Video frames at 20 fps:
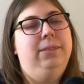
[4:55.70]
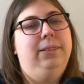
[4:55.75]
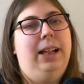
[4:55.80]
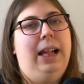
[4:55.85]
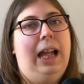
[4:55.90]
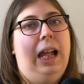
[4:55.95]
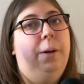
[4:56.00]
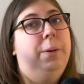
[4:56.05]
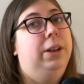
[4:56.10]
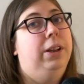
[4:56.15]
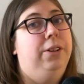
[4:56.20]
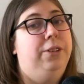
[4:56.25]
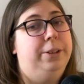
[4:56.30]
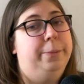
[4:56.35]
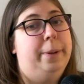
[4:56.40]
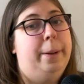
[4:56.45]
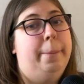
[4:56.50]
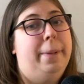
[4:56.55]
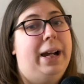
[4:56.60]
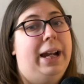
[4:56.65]
I would lose
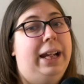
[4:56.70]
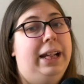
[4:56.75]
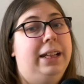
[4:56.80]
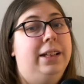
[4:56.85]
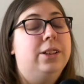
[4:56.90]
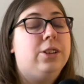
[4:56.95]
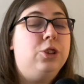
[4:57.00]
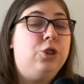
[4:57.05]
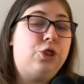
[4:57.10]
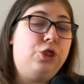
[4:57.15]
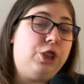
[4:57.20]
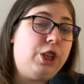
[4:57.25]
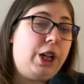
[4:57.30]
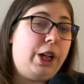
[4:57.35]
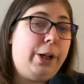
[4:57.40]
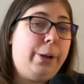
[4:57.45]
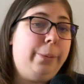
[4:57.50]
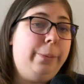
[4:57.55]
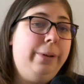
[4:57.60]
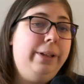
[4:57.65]
my mind.
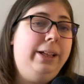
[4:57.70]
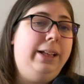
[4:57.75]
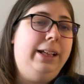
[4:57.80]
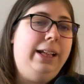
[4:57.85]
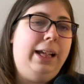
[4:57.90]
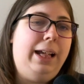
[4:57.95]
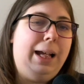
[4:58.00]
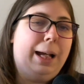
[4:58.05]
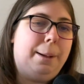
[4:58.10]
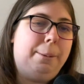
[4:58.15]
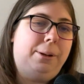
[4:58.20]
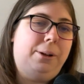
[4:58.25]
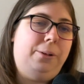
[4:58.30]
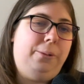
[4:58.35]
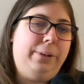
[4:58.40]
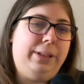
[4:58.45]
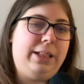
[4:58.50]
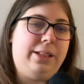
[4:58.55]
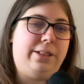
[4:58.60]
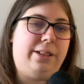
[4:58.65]
So I'm
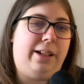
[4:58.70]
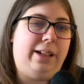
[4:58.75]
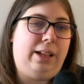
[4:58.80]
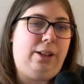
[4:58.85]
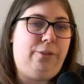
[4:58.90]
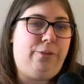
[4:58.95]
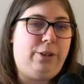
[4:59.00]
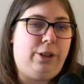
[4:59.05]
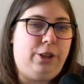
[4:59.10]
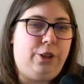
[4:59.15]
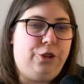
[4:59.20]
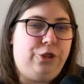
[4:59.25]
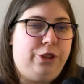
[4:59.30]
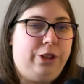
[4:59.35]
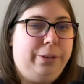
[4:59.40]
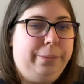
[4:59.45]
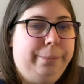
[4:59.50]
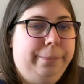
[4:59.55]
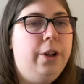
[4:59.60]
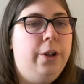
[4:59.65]
going with the talking
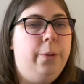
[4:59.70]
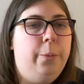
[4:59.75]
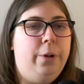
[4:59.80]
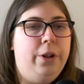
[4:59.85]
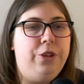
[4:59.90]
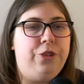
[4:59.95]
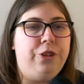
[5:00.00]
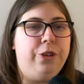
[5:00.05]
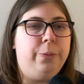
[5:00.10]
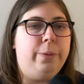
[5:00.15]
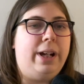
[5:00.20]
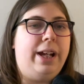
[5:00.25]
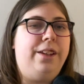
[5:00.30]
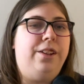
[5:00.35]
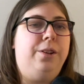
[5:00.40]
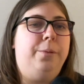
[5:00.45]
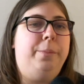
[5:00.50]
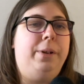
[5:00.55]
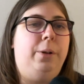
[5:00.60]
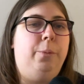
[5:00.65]
furniture. Would you
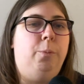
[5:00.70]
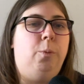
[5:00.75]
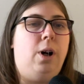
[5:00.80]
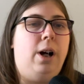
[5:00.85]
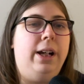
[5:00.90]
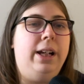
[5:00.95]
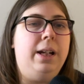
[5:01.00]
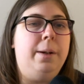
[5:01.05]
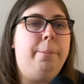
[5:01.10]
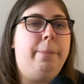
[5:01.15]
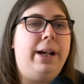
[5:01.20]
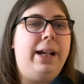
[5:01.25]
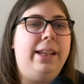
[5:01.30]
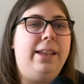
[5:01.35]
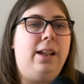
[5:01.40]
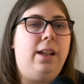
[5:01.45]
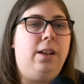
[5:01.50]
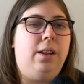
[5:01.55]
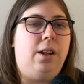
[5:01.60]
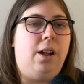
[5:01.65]
rather be wanted by
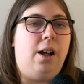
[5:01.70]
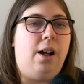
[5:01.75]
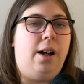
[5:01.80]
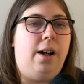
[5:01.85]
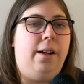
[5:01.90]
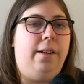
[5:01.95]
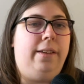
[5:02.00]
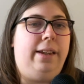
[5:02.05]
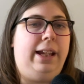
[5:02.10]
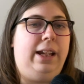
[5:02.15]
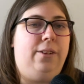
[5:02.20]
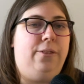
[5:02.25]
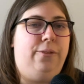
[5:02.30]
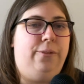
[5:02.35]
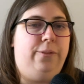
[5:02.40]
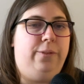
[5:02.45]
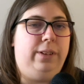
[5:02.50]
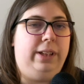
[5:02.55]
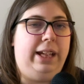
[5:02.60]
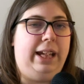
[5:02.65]
the law like
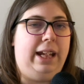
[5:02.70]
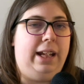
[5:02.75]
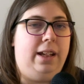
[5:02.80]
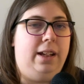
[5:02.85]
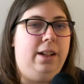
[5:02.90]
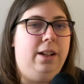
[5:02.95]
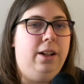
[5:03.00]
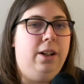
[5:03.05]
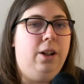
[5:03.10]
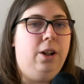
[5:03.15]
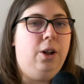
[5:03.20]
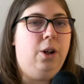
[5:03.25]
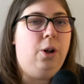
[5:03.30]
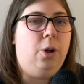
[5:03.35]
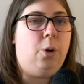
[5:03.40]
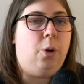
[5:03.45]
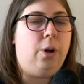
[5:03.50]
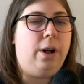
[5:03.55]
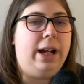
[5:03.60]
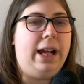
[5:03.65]
Flynn
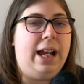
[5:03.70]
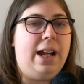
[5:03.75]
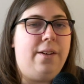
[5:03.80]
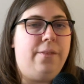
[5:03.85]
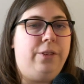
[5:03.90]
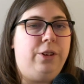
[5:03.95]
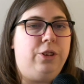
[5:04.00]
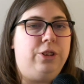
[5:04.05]
or have your